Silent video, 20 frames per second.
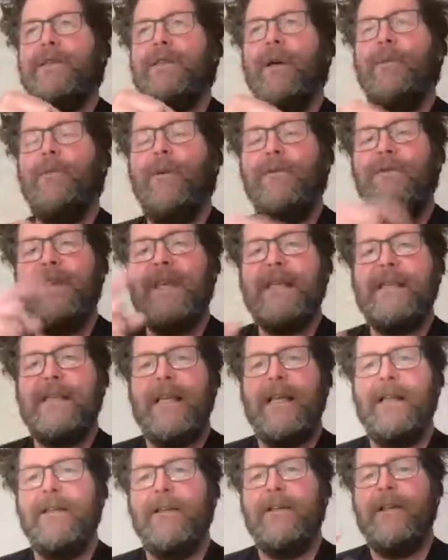Some of
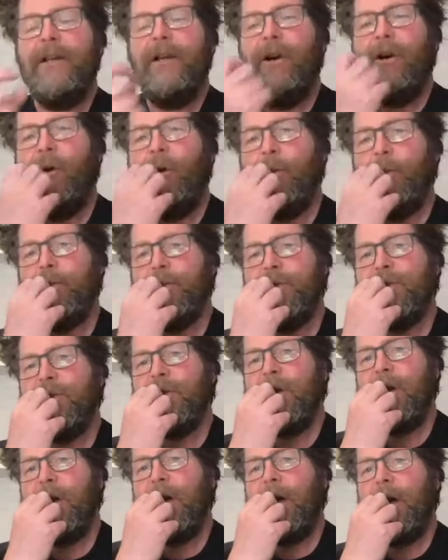these elderly
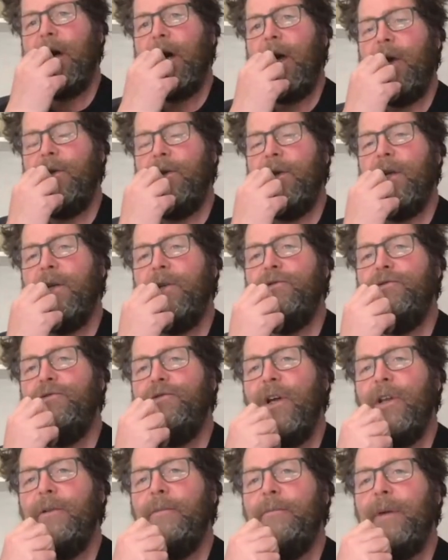homes are not
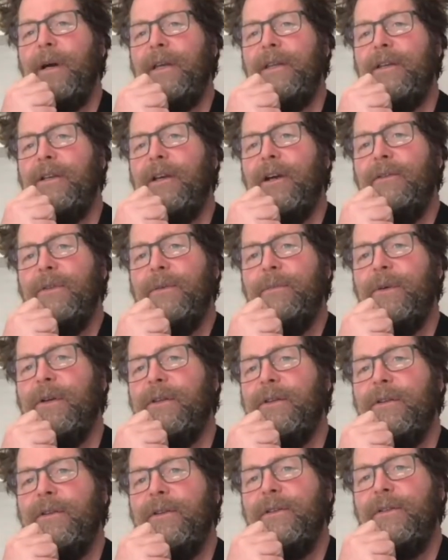run by the
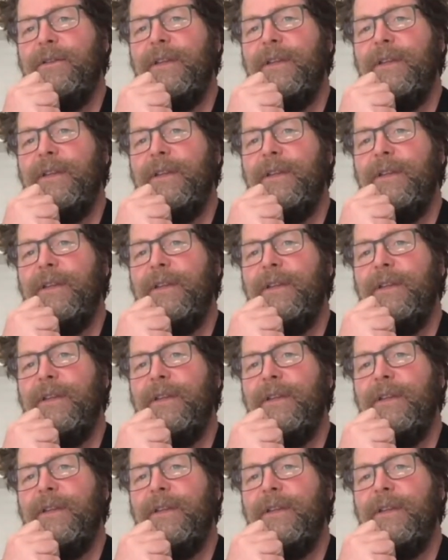government.